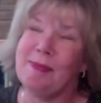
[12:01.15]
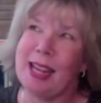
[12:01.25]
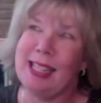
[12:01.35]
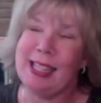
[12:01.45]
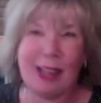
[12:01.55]

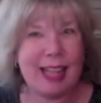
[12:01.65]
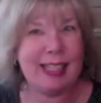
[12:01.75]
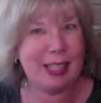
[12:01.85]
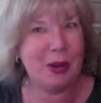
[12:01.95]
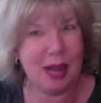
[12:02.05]
until I
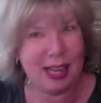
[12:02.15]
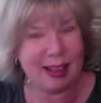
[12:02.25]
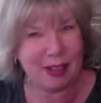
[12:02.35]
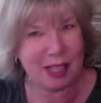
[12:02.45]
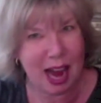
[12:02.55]
see you
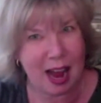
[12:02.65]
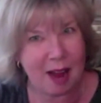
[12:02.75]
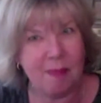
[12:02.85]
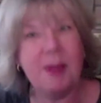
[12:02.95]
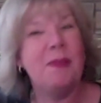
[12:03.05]
another
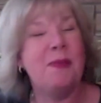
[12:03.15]
time,